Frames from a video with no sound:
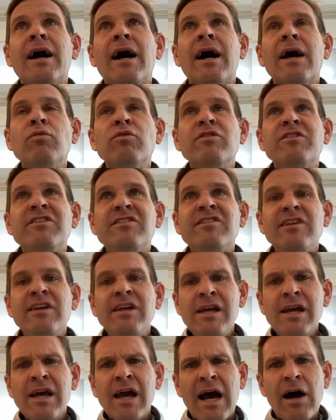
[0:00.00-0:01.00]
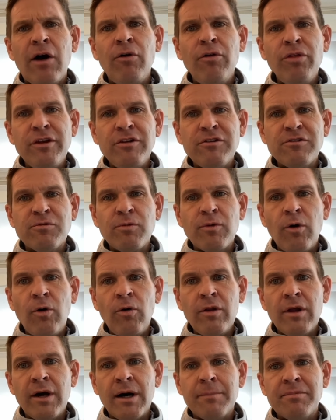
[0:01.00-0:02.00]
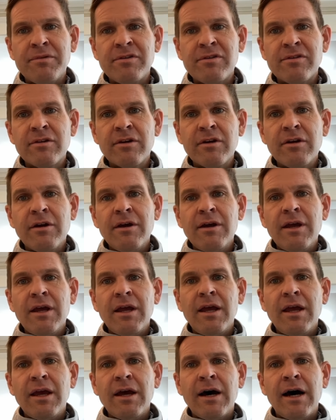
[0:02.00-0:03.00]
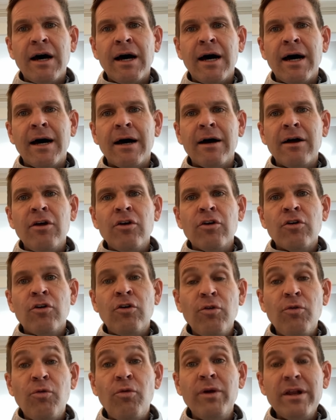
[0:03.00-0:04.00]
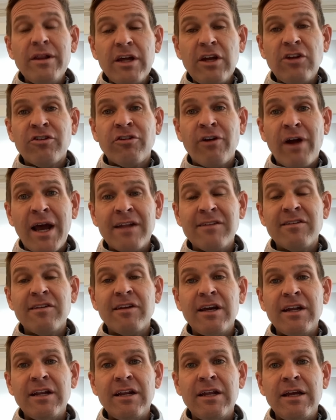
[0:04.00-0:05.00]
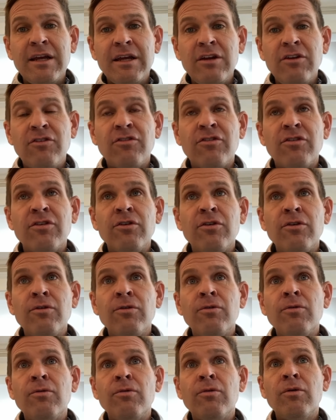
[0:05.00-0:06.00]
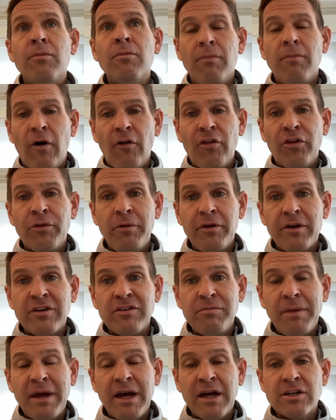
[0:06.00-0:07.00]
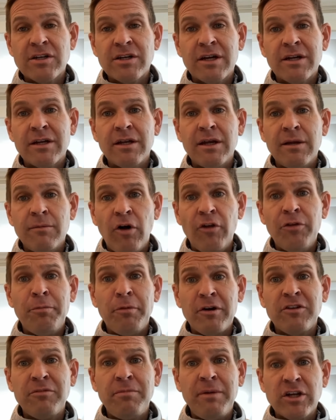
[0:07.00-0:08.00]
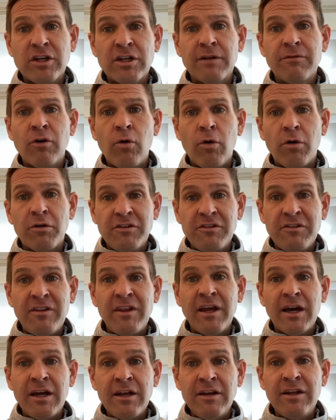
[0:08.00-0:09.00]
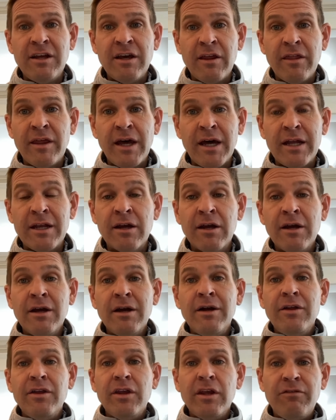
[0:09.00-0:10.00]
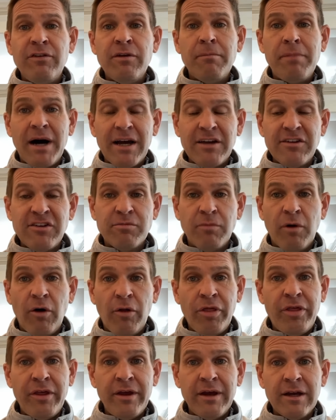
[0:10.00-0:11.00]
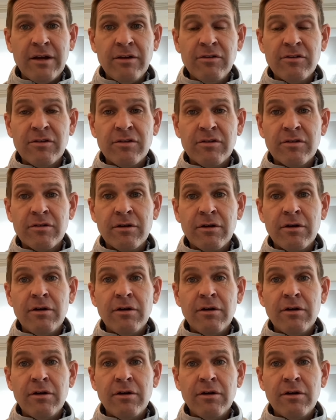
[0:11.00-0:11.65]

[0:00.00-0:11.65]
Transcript: I was seeing how these roll-ups uh, could really translate into multiple expansion. And multiple expansion, of course, is the idea that if you buy small things,